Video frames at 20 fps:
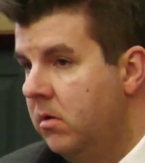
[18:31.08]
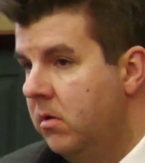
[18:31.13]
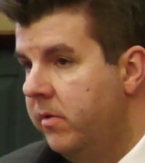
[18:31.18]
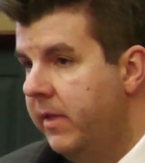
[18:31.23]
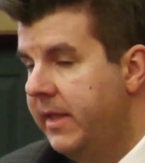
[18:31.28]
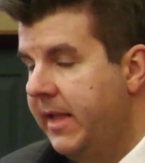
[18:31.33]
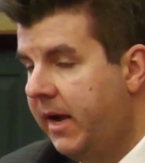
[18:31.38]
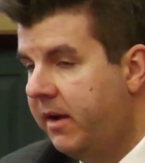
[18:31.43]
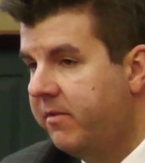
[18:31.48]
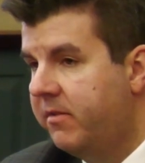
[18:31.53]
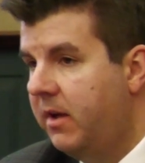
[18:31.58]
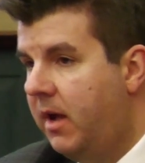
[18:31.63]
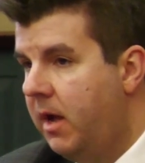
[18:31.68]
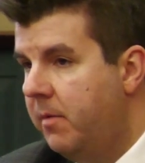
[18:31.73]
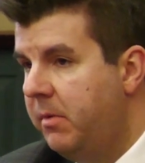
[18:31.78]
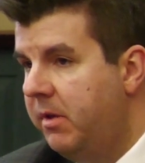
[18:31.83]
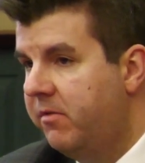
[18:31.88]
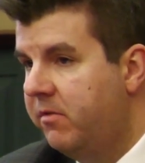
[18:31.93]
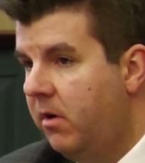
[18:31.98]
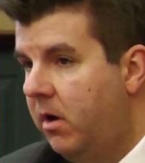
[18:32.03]
the next
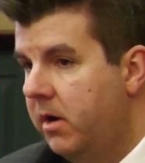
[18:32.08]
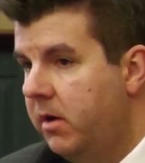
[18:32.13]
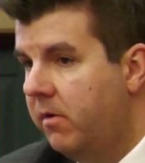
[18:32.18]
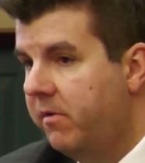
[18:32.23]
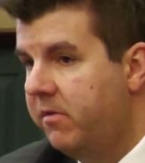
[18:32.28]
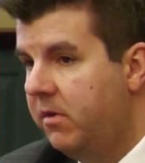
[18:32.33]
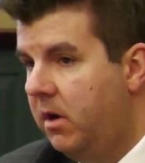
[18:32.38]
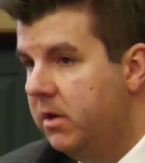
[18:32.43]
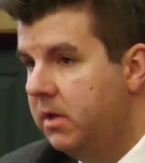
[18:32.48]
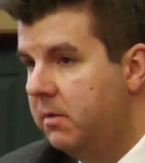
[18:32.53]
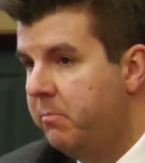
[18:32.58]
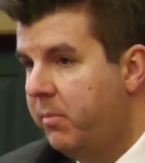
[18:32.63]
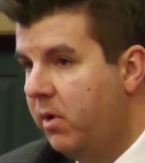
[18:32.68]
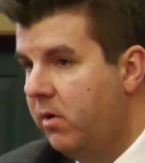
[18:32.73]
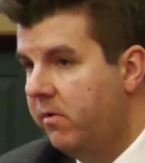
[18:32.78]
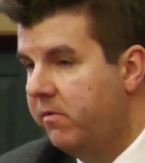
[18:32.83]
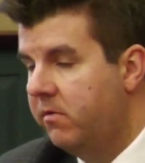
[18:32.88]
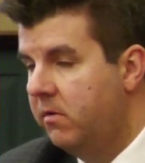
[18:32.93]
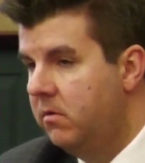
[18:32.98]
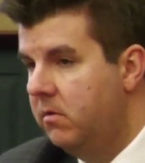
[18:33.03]
time you saw your son in
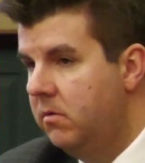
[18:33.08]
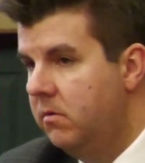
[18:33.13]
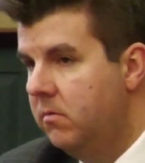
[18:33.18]
person?